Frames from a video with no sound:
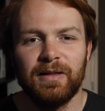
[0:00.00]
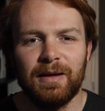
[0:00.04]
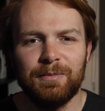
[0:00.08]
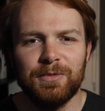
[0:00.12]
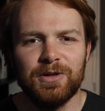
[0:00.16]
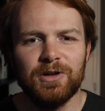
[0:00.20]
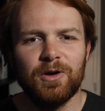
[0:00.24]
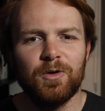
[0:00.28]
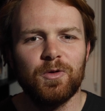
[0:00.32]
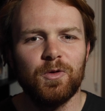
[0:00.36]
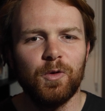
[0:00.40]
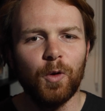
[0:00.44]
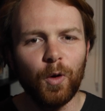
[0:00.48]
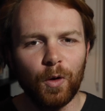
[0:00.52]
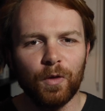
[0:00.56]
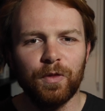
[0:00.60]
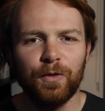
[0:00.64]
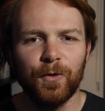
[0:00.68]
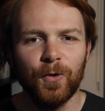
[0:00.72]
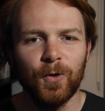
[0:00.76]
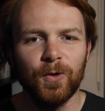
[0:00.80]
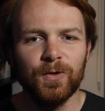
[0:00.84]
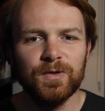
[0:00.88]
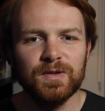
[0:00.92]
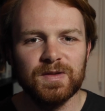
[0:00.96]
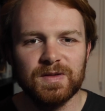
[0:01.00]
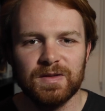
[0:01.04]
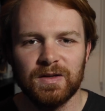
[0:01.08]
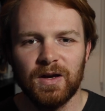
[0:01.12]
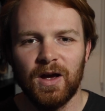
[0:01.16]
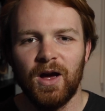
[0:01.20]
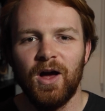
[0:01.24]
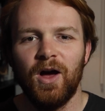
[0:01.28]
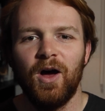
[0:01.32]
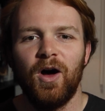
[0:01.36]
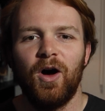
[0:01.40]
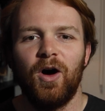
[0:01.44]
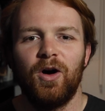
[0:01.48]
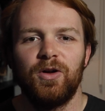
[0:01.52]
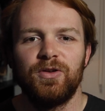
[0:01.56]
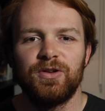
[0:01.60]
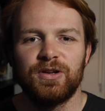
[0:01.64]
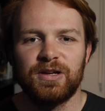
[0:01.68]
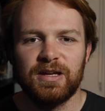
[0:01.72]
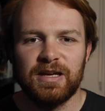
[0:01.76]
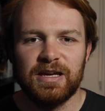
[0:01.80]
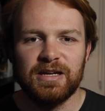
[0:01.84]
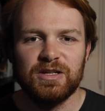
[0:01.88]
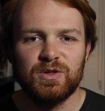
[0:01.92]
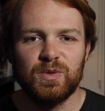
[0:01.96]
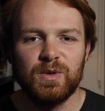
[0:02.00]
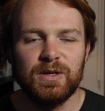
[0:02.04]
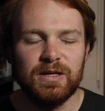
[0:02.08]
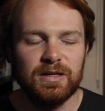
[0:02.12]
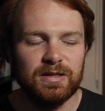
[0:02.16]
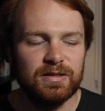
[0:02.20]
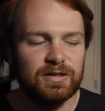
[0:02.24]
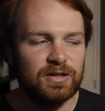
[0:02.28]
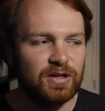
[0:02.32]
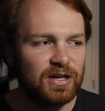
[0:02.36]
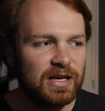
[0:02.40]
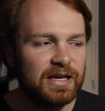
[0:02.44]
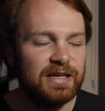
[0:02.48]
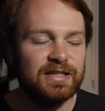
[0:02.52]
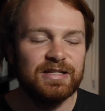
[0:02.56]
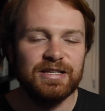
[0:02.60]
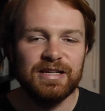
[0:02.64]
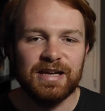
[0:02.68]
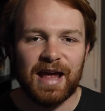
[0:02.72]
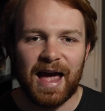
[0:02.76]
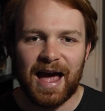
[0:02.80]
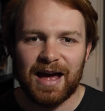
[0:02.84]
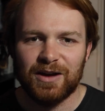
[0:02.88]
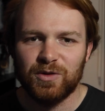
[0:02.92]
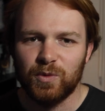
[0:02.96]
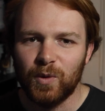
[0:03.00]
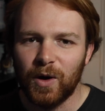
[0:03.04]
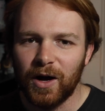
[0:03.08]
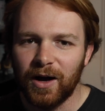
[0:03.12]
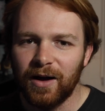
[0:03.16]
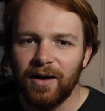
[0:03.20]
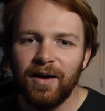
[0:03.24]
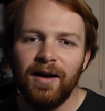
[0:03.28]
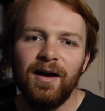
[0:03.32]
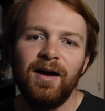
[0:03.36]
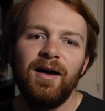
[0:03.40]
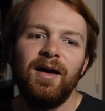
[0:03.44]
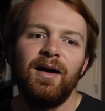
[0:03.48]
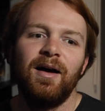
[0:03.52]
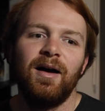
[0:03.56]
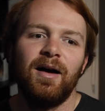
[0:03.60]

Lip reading: Let me know your thoughts on Ncuti Gatwa.